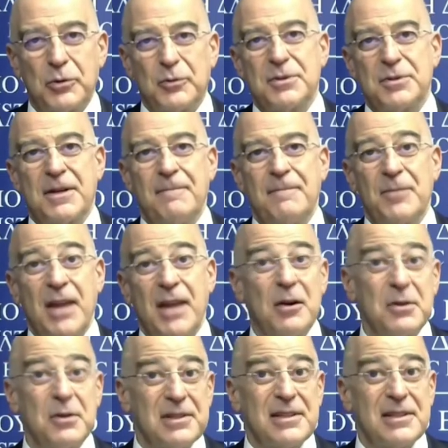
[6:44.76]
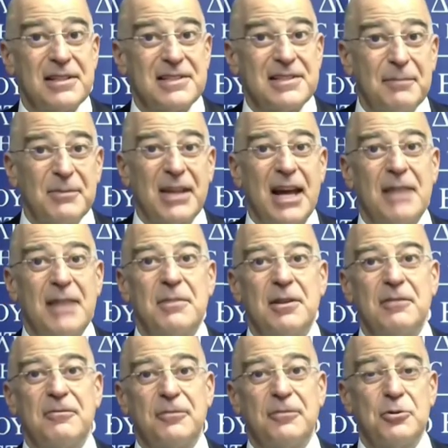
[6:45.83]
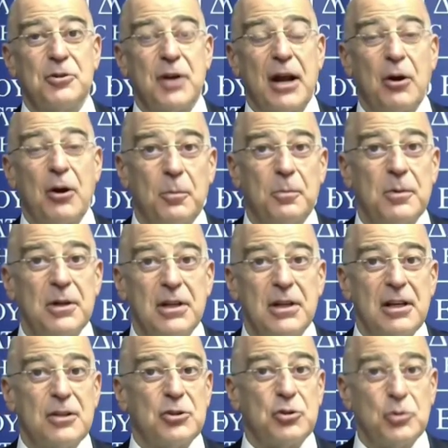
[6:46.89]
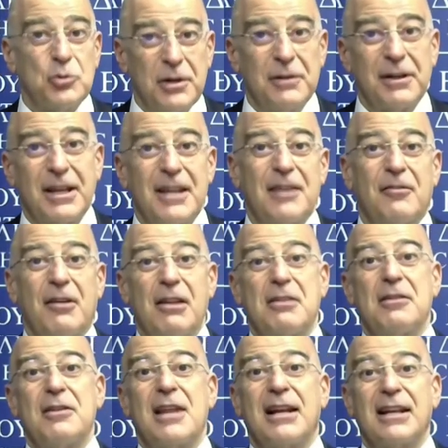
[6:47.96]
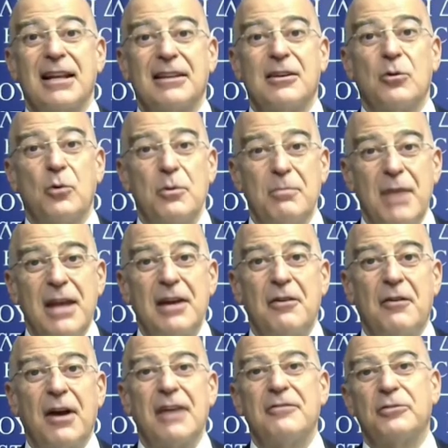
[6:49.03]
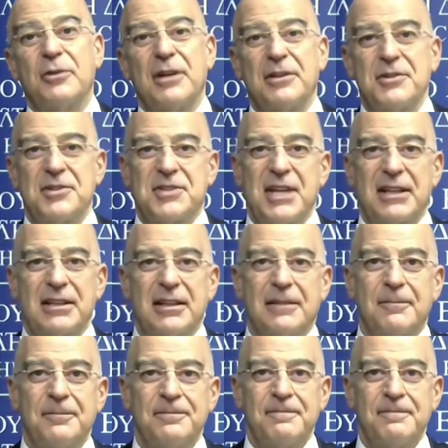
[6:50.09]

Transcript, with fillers: waters. And sometime in the future, I hope sooner again rather than later, we may arrive to an understanding.